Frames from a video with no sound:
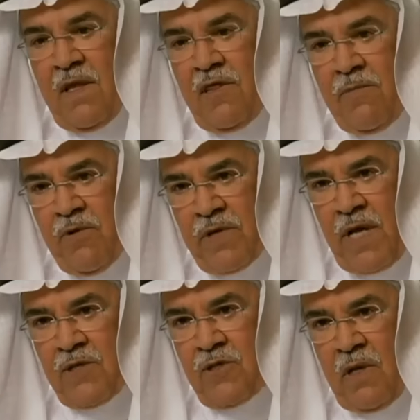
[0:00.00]
that the
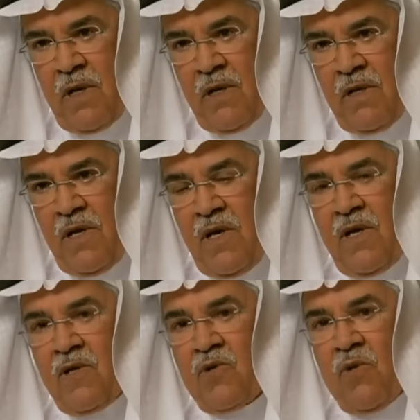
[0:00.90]
potential
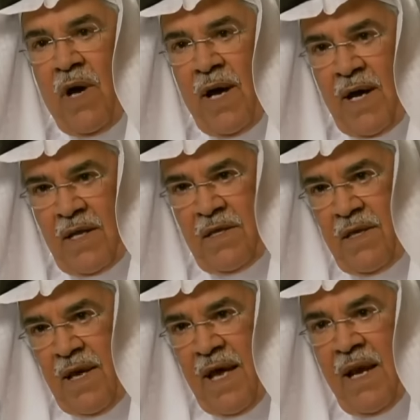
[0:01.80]
to
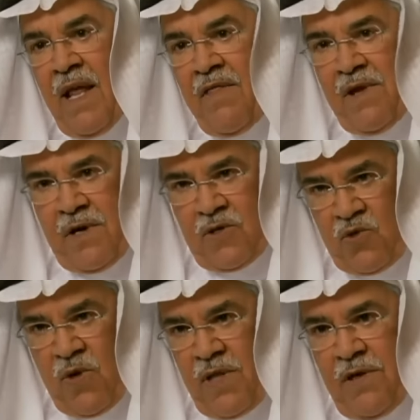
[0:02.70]
add another
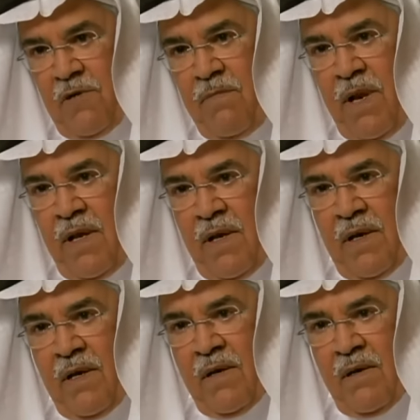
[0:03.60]
200
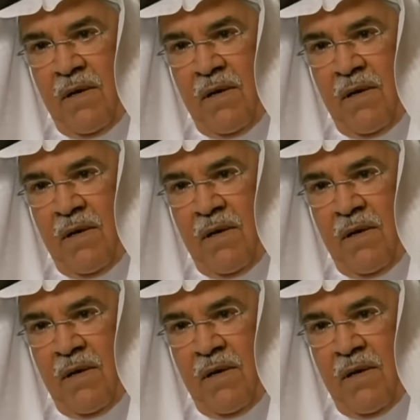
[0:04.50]
billion